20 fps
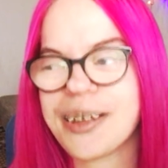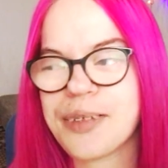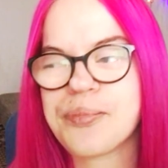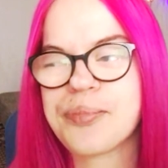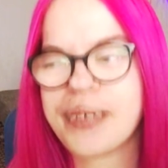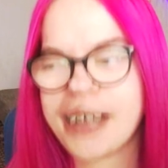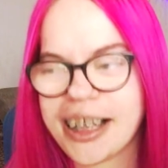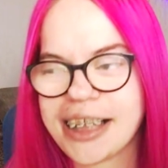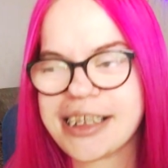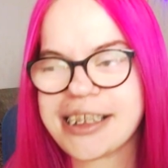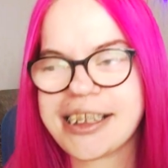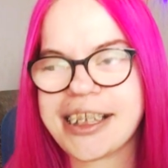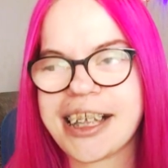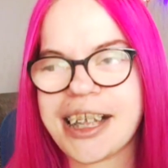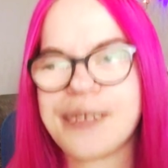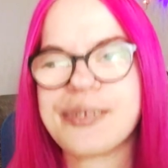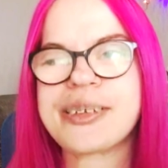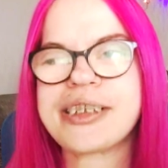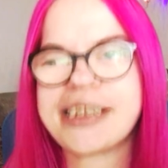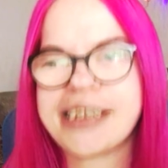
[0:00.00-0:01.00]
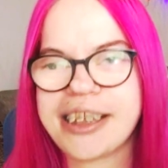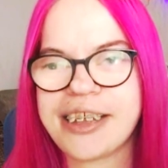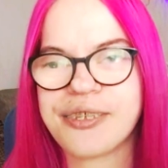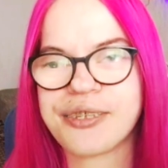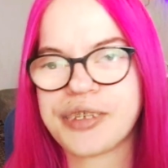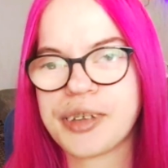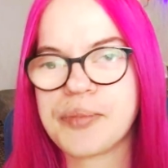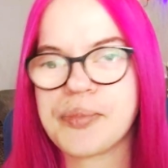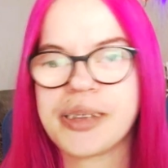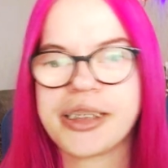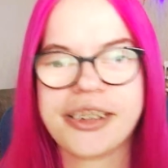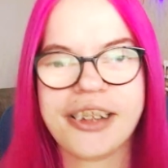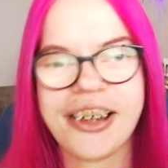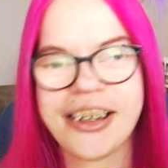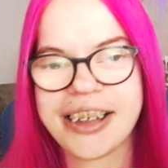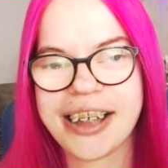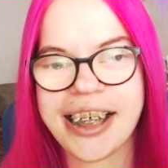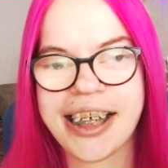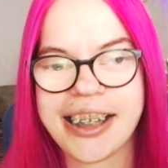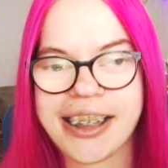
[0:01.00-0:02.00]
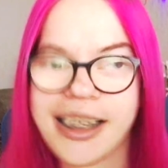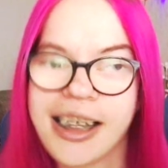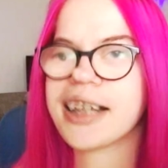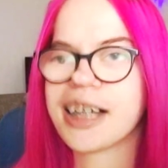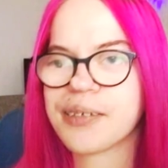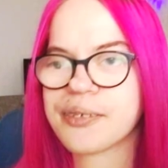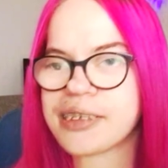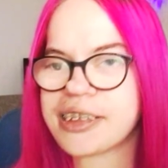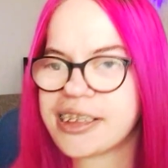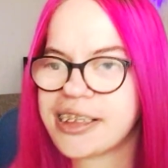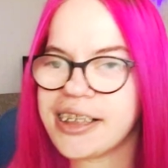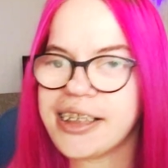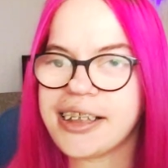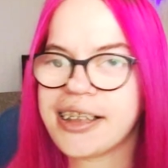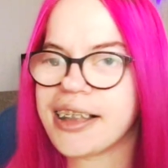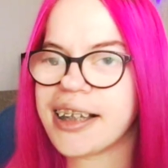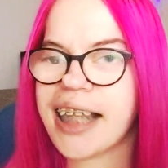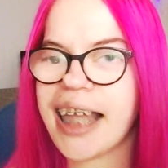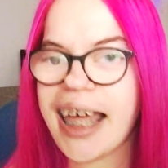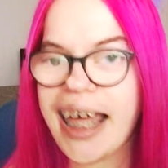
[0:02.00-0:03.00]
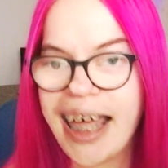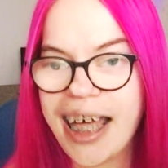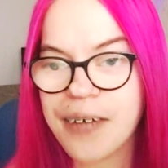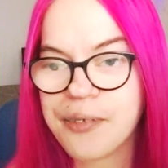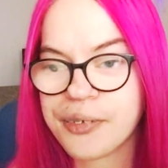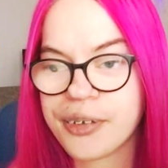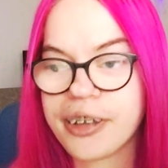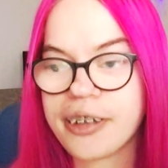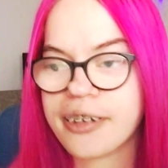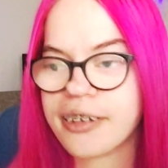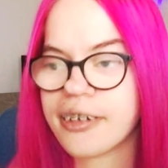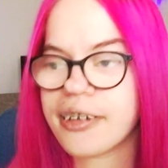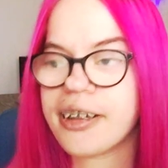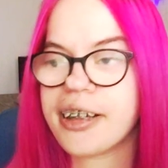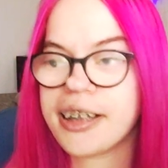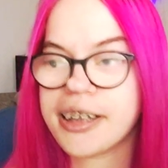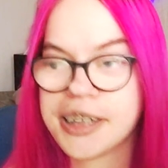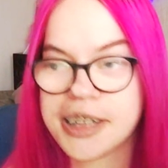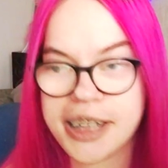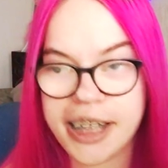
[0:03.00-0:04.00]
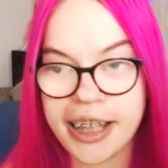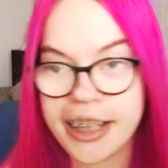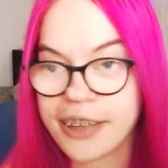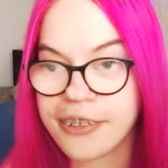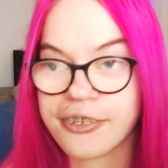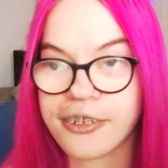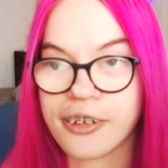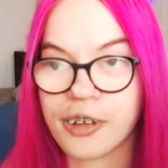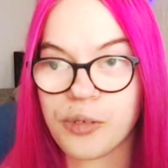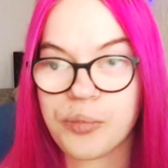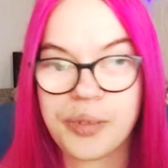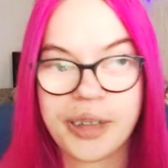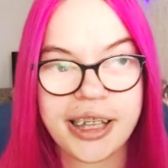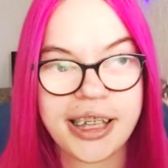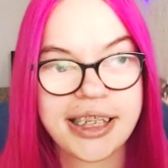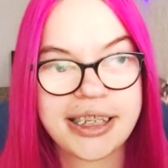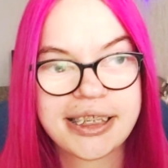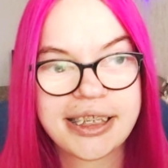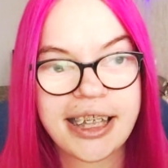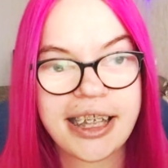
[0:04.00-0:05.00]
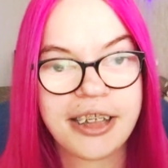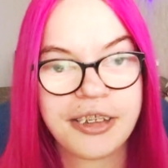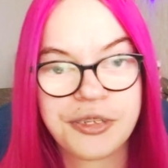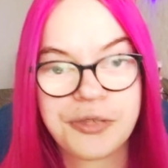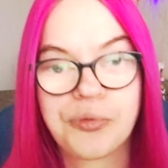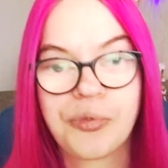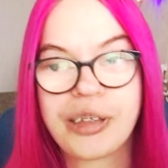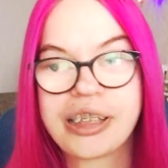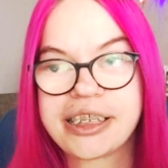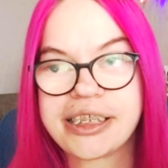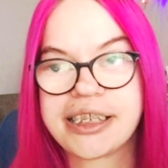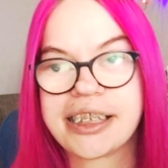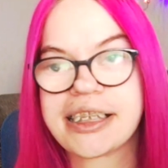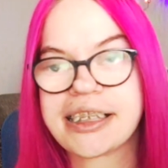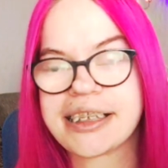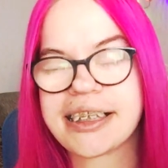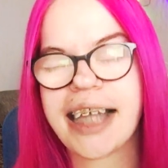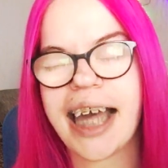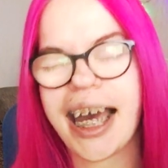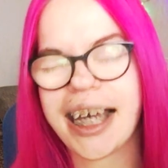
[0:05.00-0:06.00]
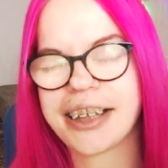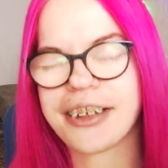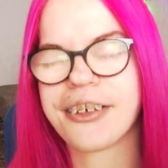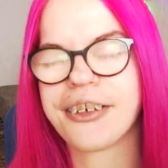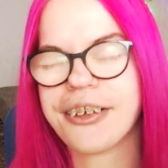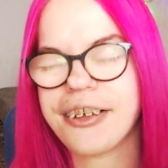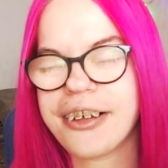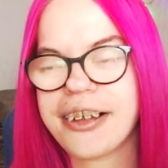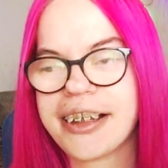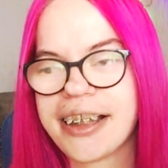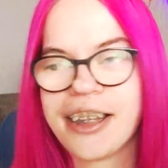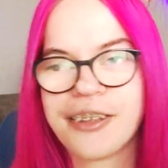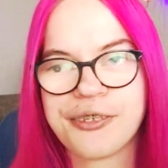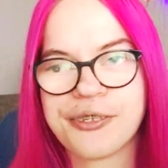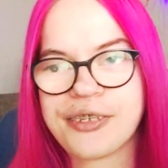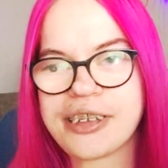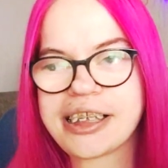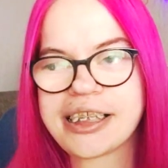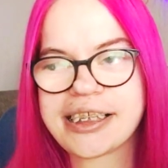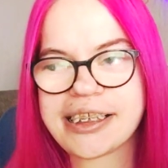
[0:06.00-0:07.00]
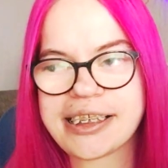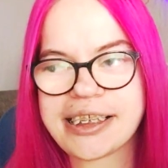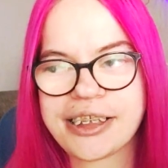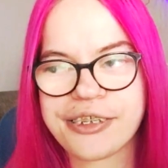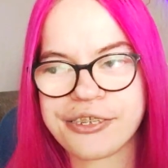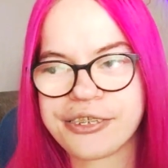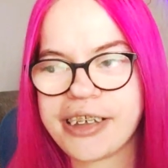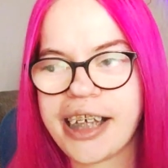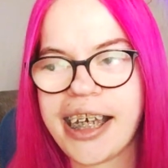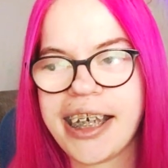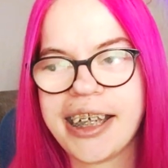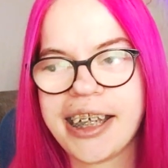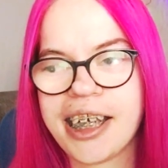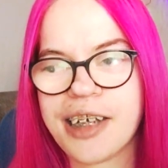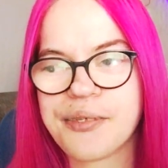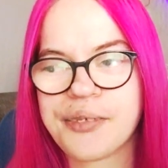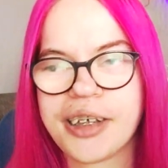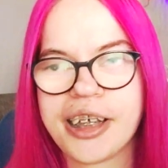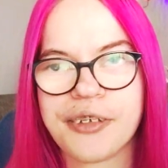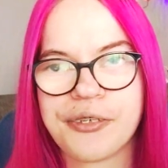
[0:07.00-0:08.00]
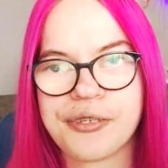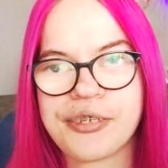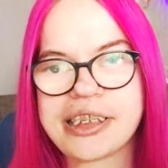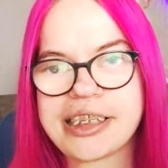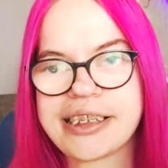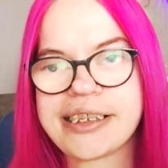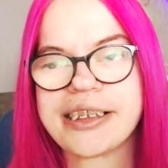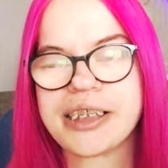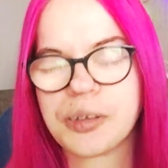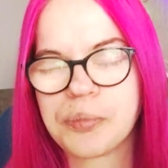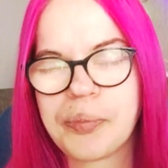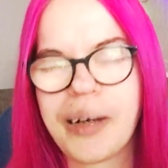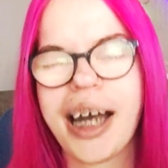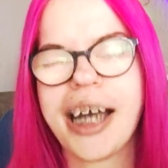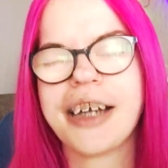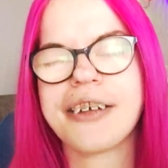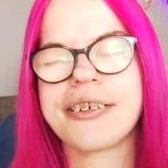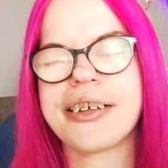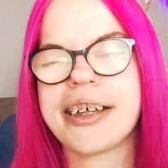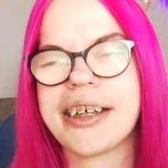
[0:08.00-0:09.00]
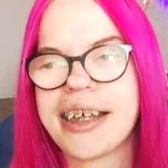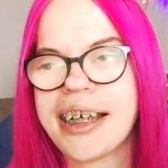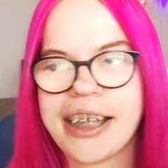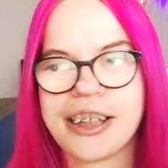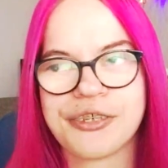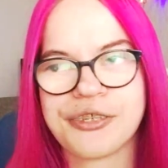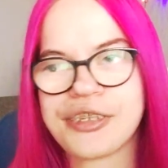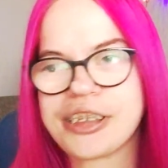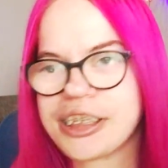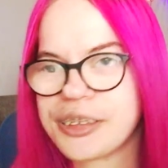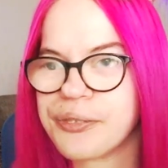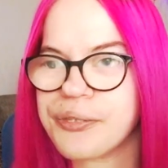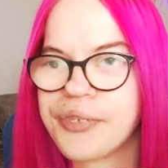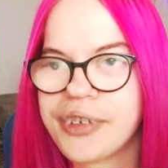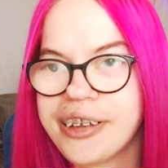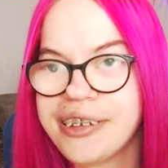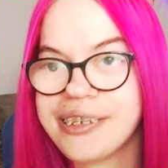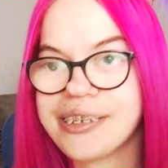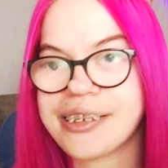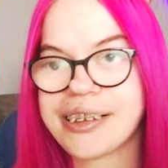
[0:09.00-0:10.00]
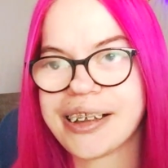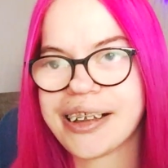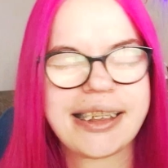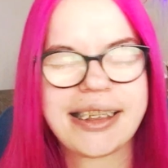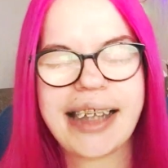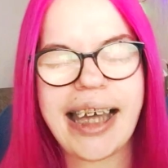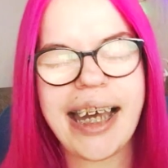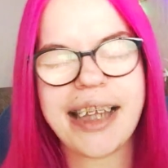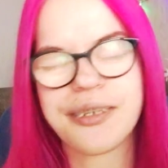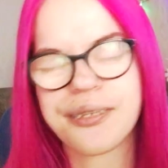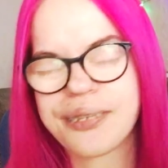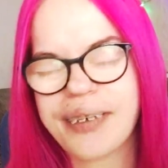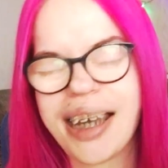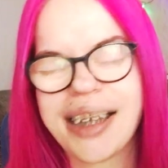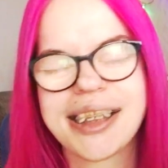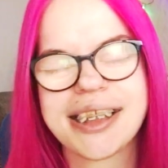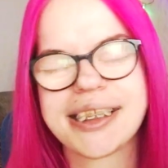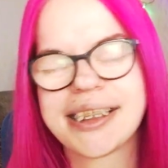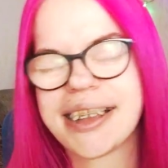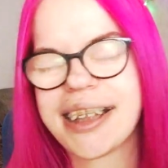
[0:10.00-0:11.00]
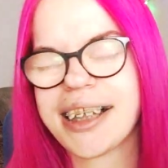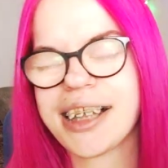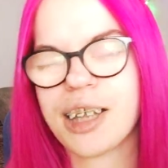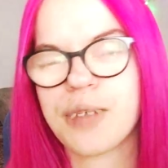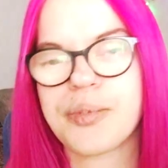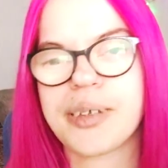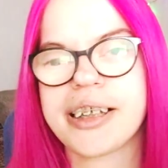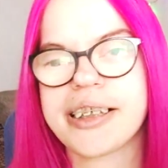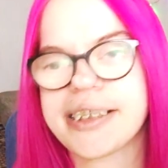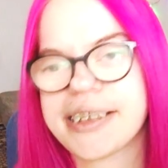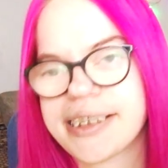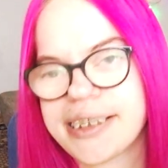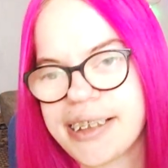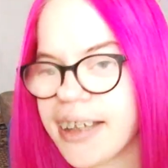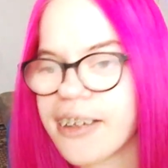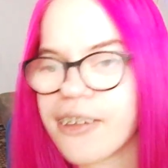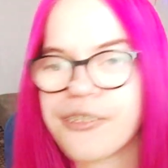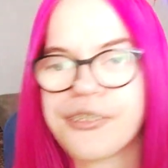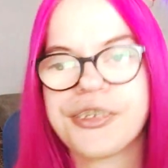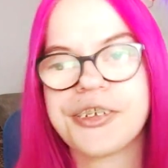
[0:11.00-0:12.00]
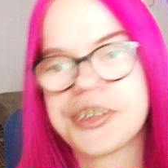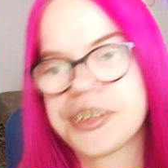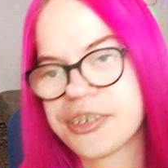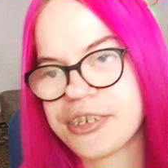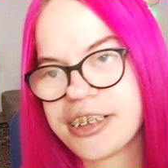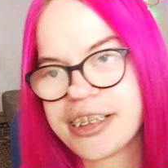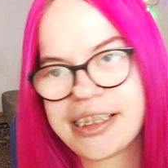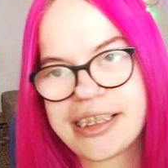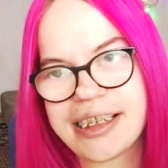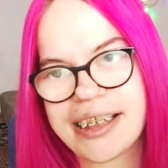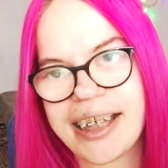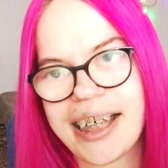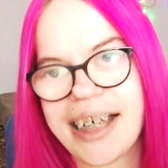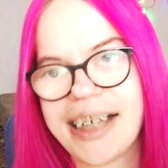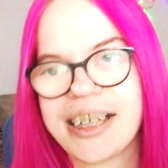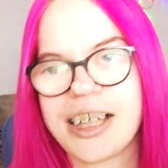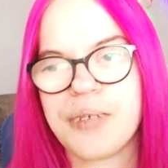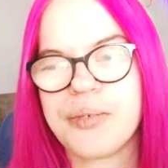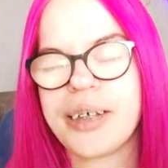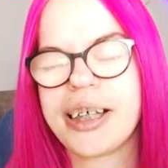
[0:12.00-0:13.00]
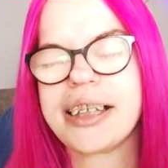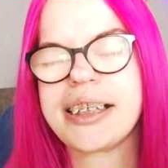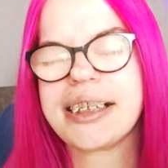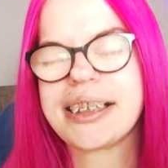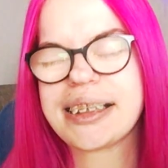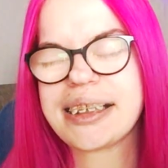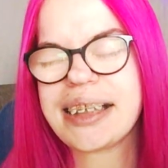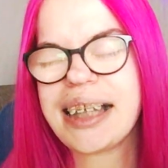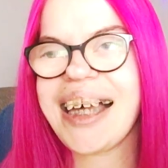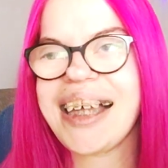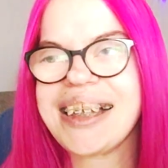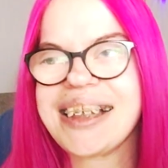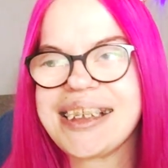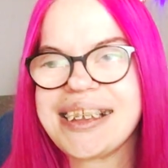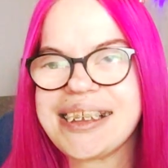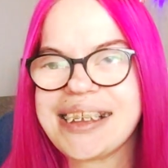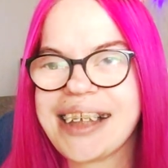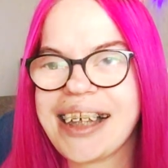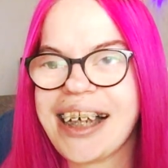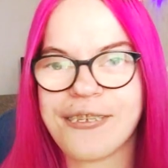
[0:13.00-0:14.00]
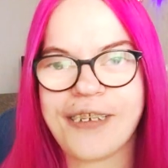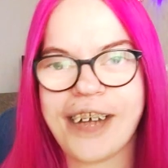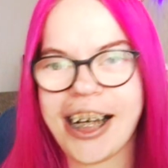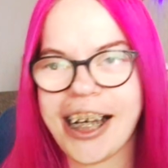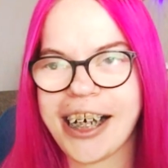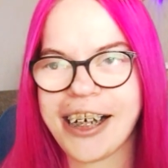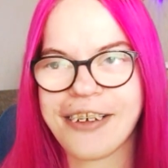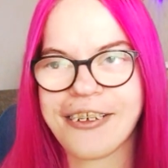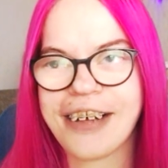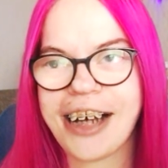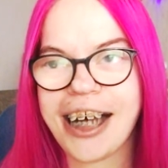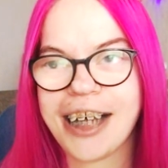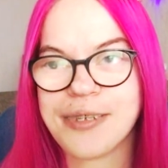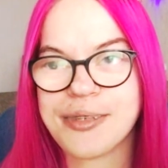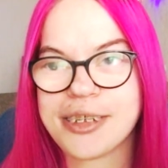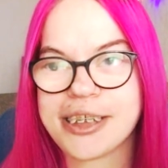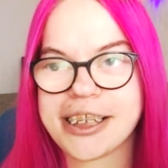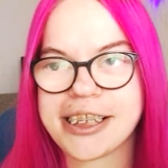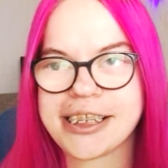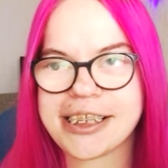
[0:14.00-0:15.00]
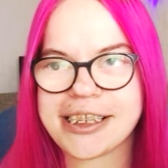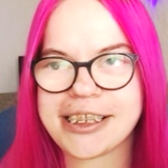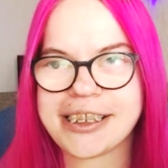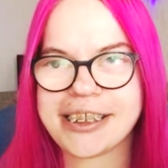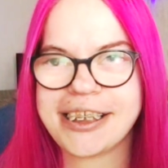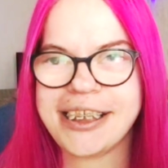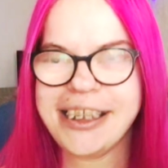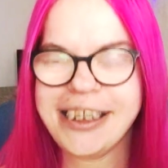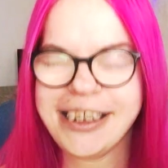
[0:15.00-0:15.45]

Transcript: the best that I've seen from Madonna and that I've seen ever in general, because it was just that good. It was creative. It was inspiring. It was weird. It had fantasy elements, you know, futuristic elements. And wow, I'm just